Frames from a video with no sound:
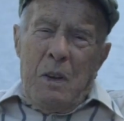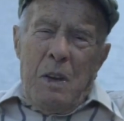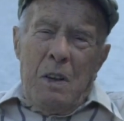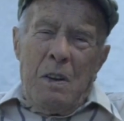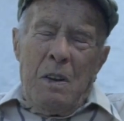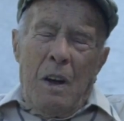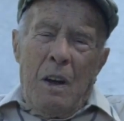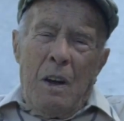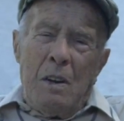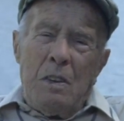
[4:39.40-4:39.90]

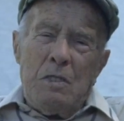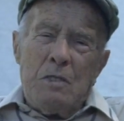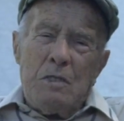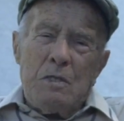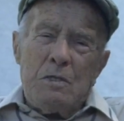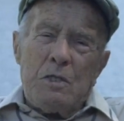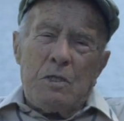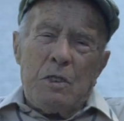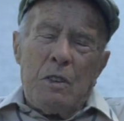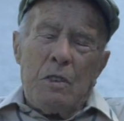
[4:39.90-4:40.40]
and
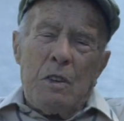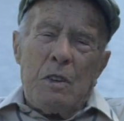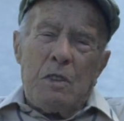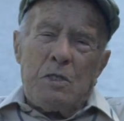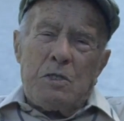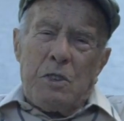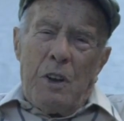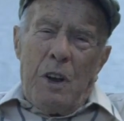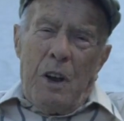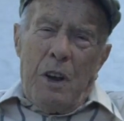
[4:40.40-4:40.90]
onions on
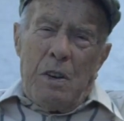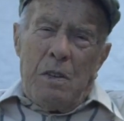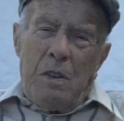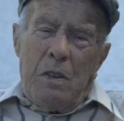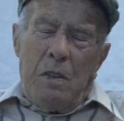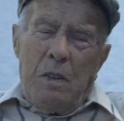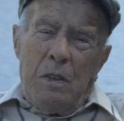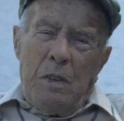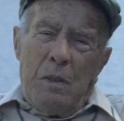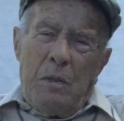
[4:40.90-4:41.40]
the
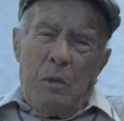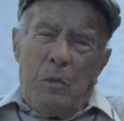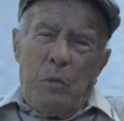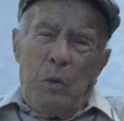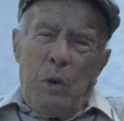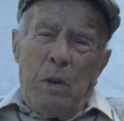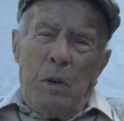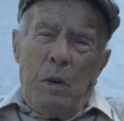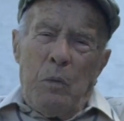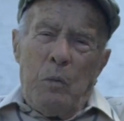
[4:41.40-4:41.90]
side.
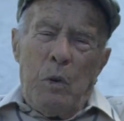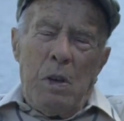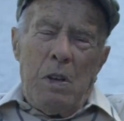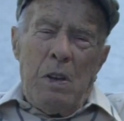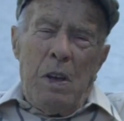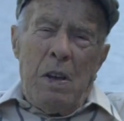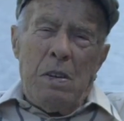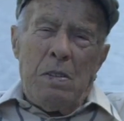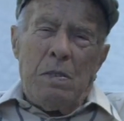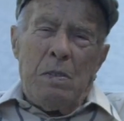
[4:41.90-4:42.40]
We,
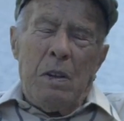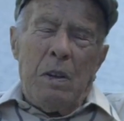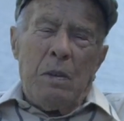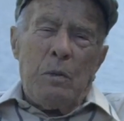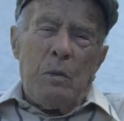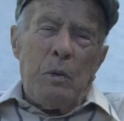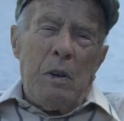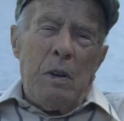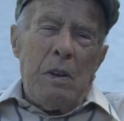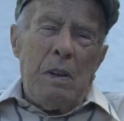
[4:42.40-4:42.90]
we ate,
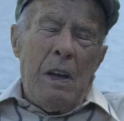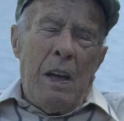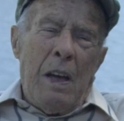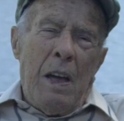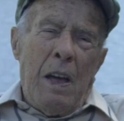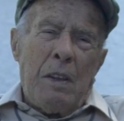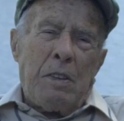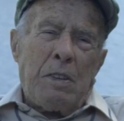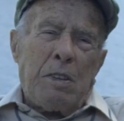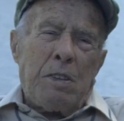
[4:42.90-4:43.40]

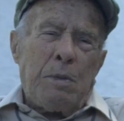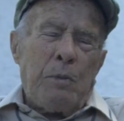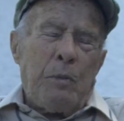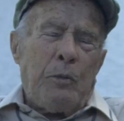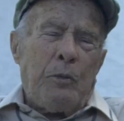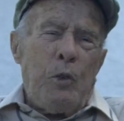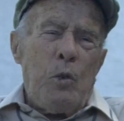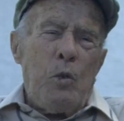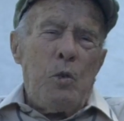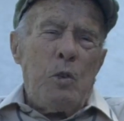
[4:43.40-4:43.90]
ate
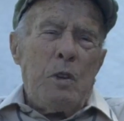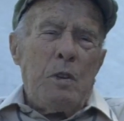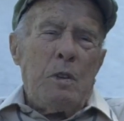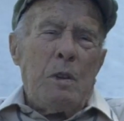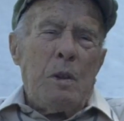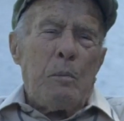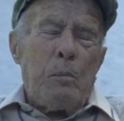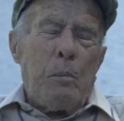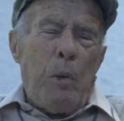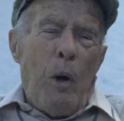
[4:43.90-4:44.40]
food
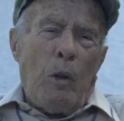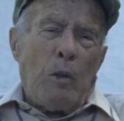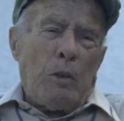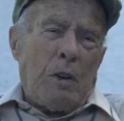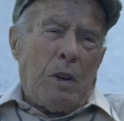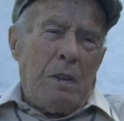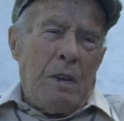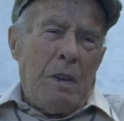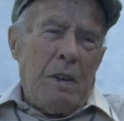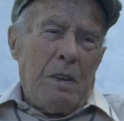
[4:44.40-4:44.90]
in the
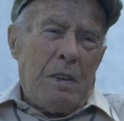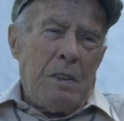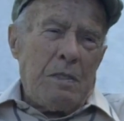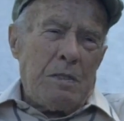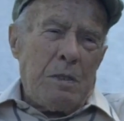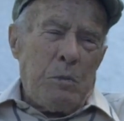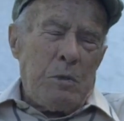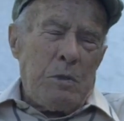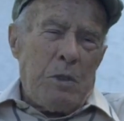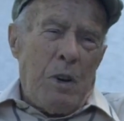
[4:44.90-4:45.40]
bulk
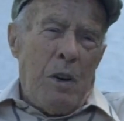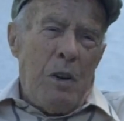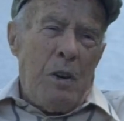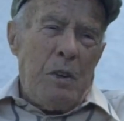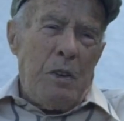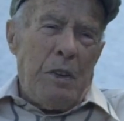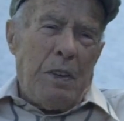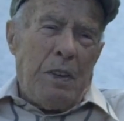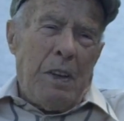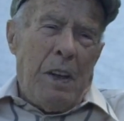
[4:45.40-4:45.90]
because it was
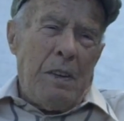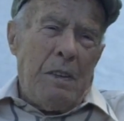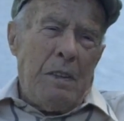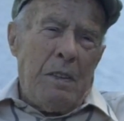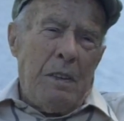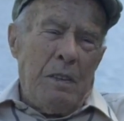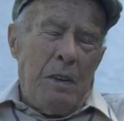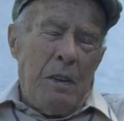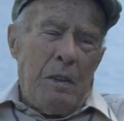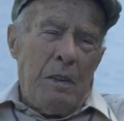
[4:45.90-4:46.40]
hard to get.
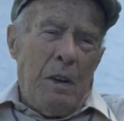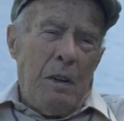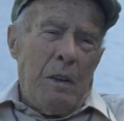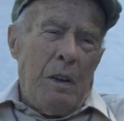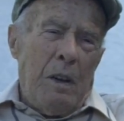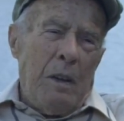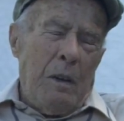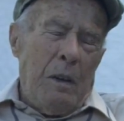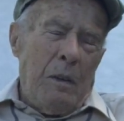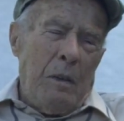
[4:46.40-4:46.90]
at
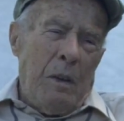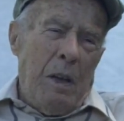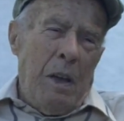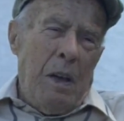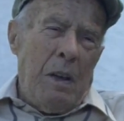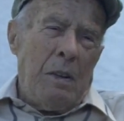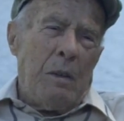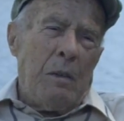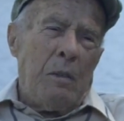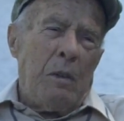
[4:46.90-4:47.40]
the, the
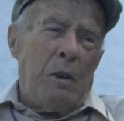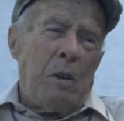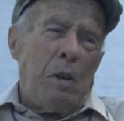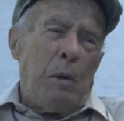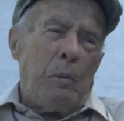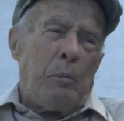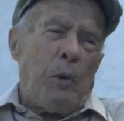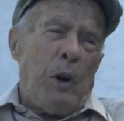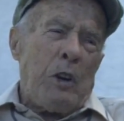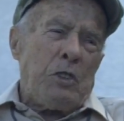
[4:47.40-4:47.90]
end of the
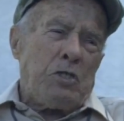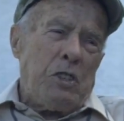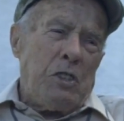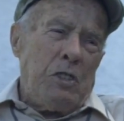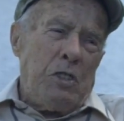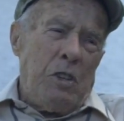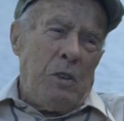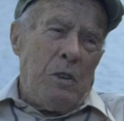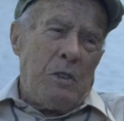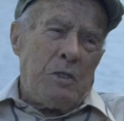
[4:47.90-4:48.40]

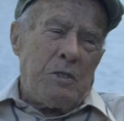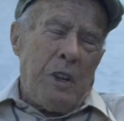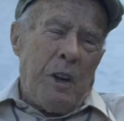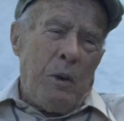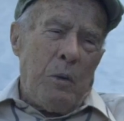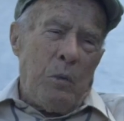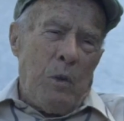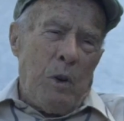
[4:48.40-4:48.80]
Depression years, that